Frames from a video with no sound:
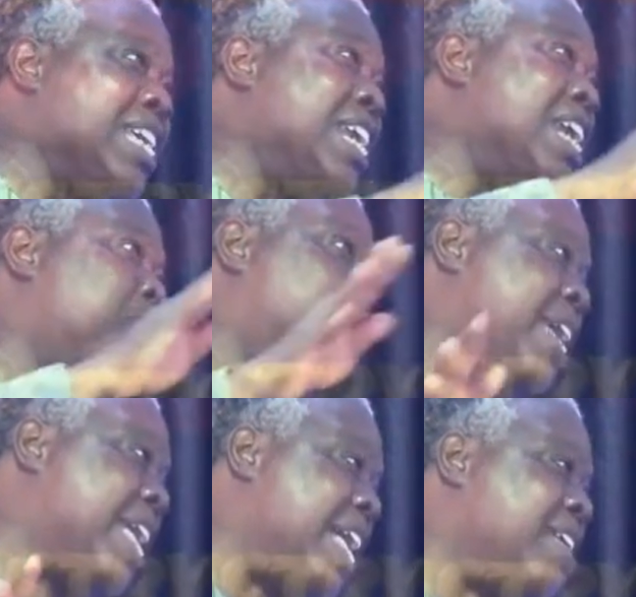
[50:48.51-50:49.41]
general
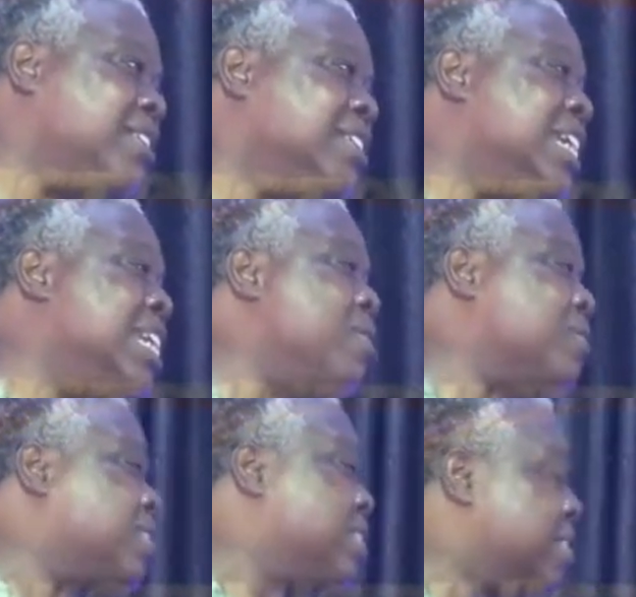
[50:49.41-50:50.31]
prayer, they now
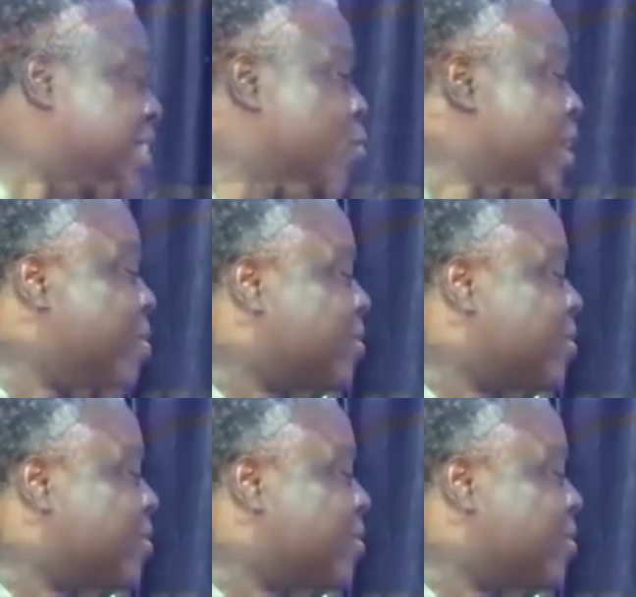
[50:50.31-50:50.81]
they will now